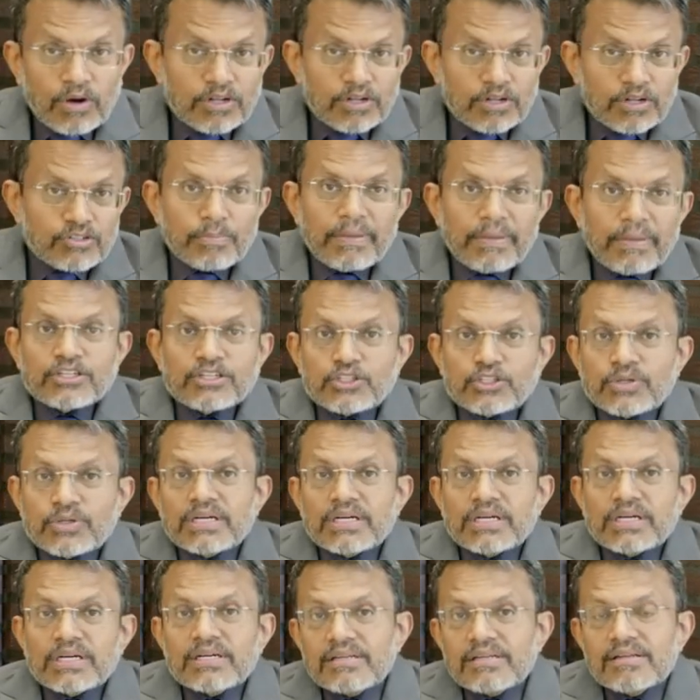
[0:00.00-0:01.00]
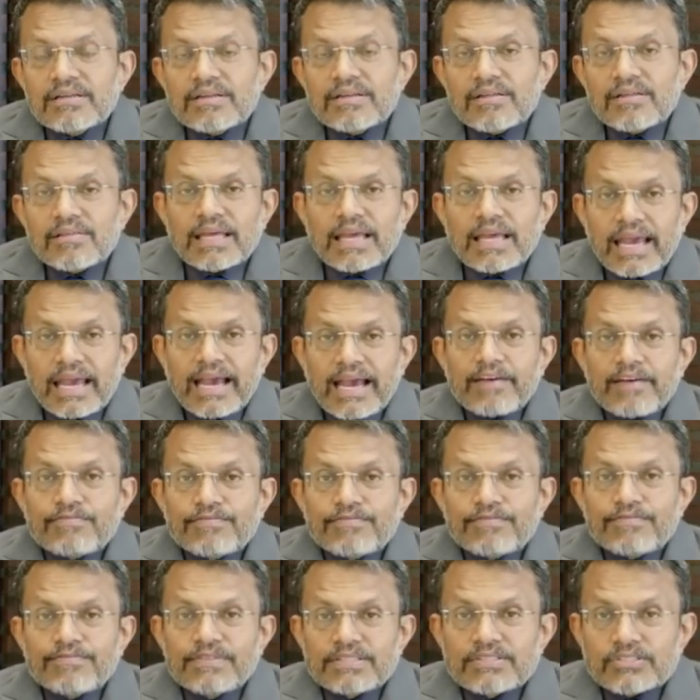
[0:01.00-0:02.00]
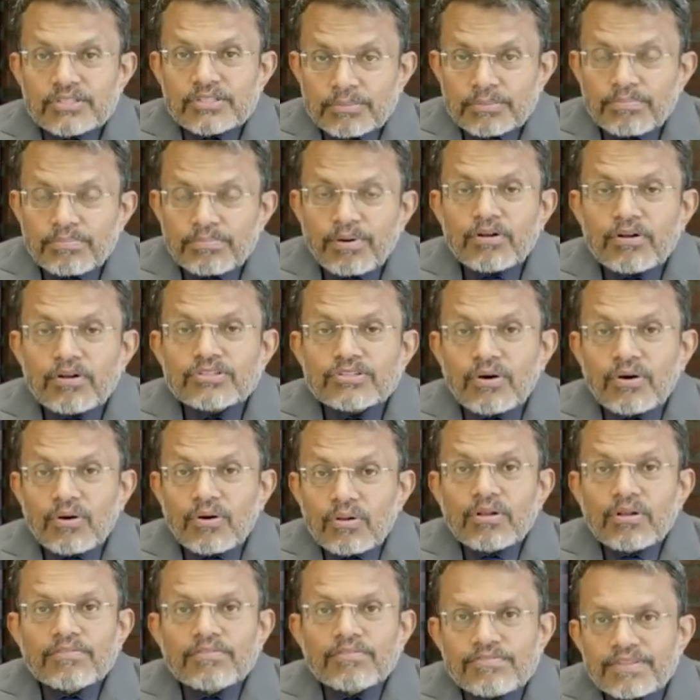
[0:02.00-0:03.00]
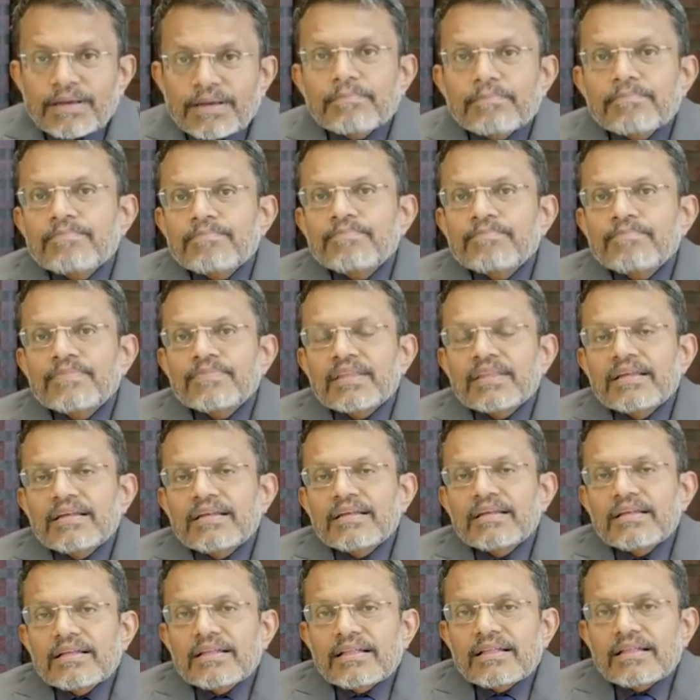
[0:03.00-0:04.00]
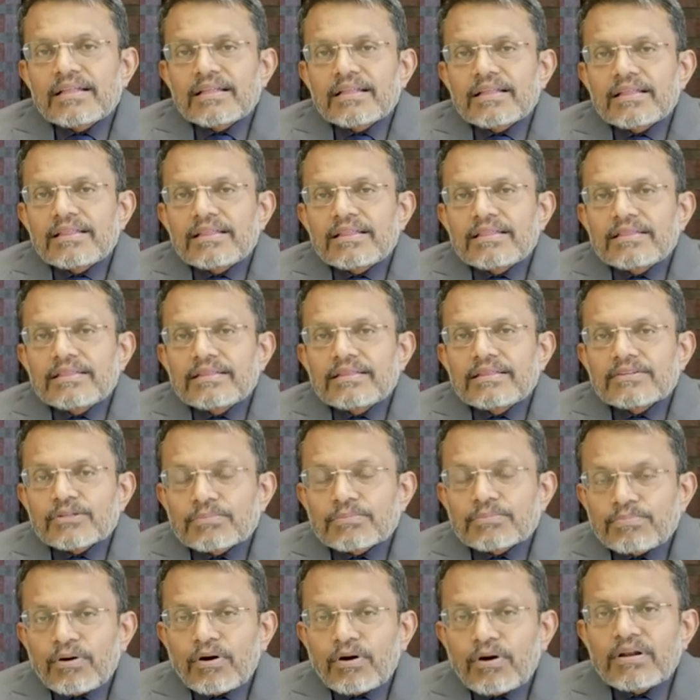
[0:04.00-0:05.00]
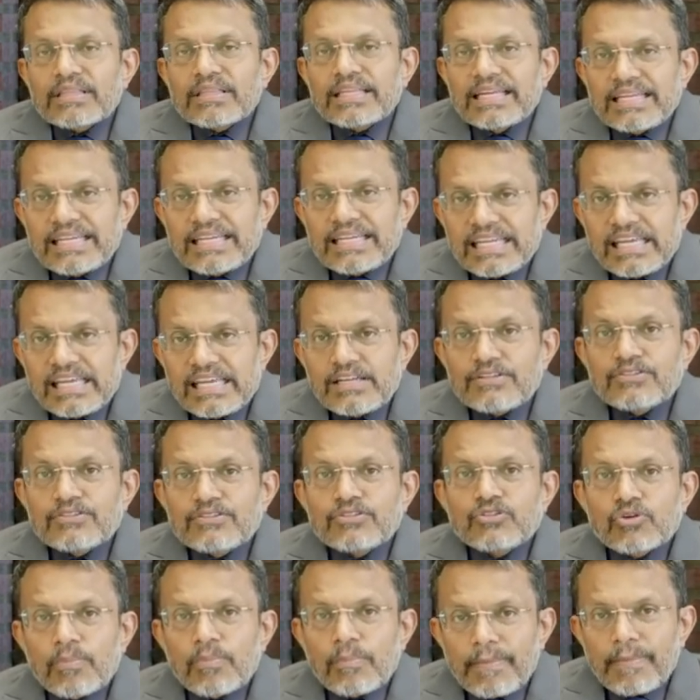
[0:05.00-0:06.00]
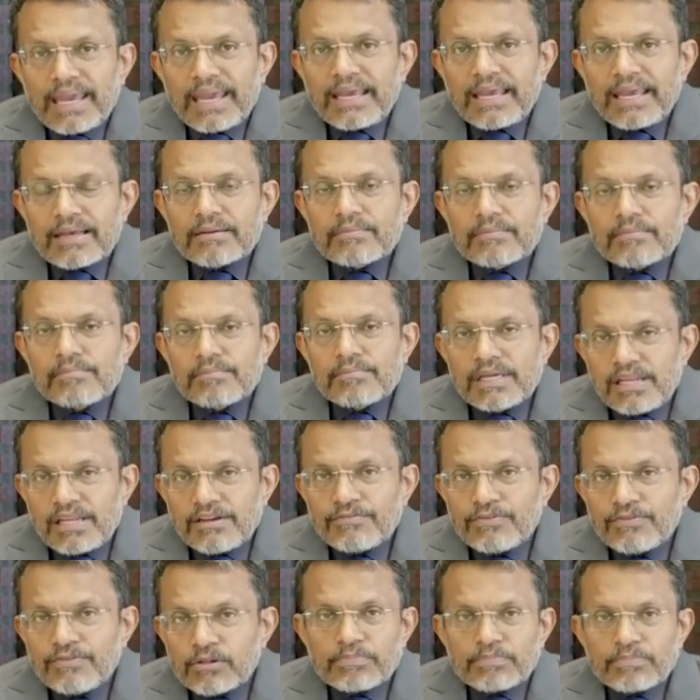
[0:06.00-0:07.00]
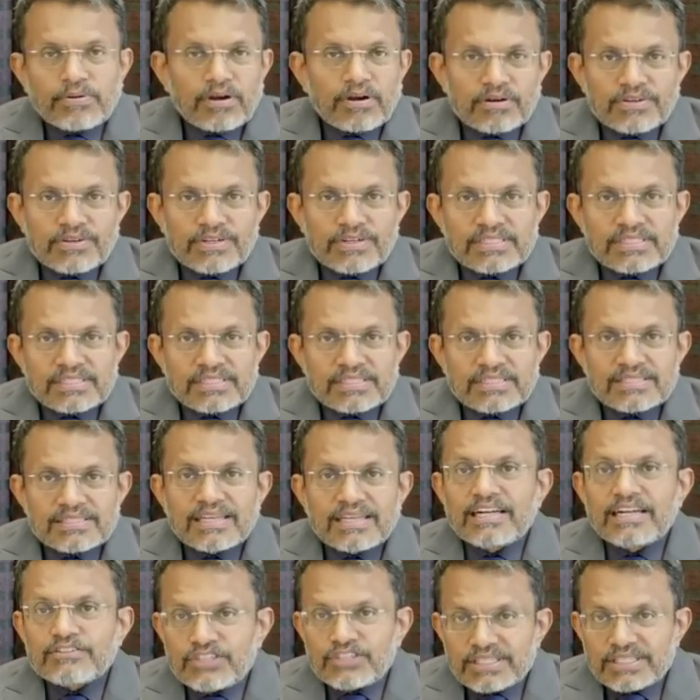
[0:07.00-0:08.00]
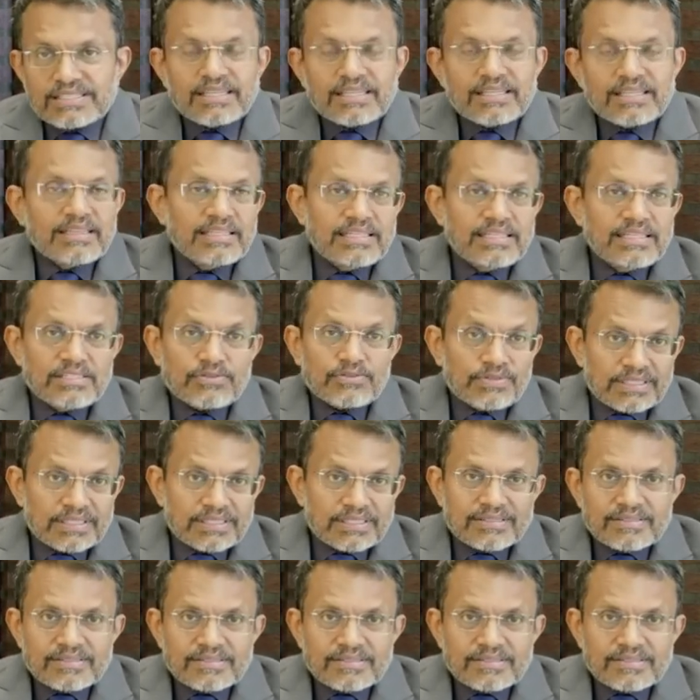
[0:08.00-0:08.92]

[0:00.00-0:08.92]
We want to make sure they have the support, all of them, the support they need to make meaningful progress in addressing these